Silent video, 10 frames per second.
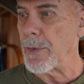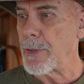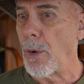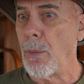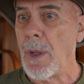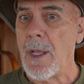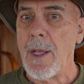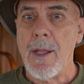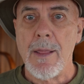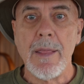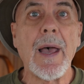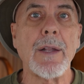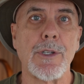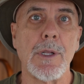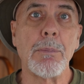So
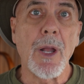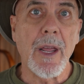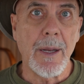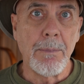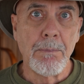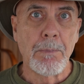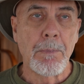that's the plan.